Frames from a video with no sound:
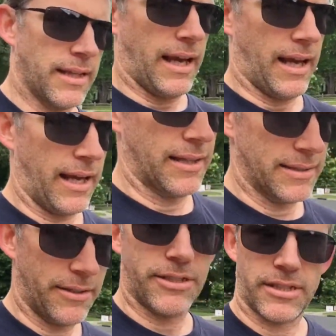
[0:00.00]

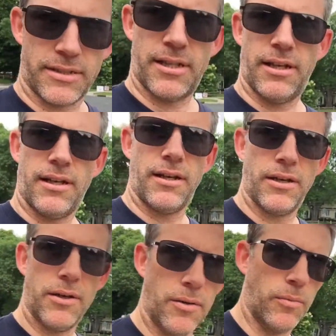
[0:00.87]
And they're just
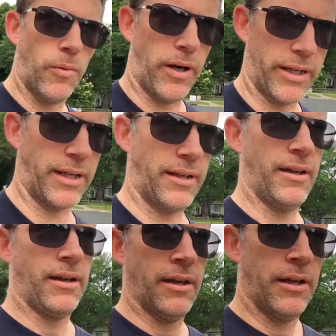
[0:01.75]
wanting
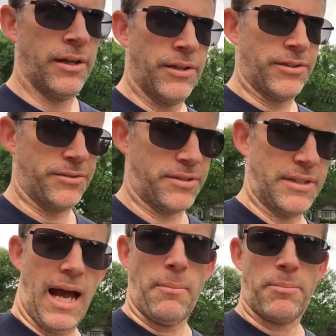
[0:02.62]
to
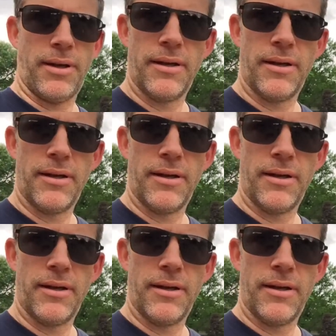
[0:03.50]
stop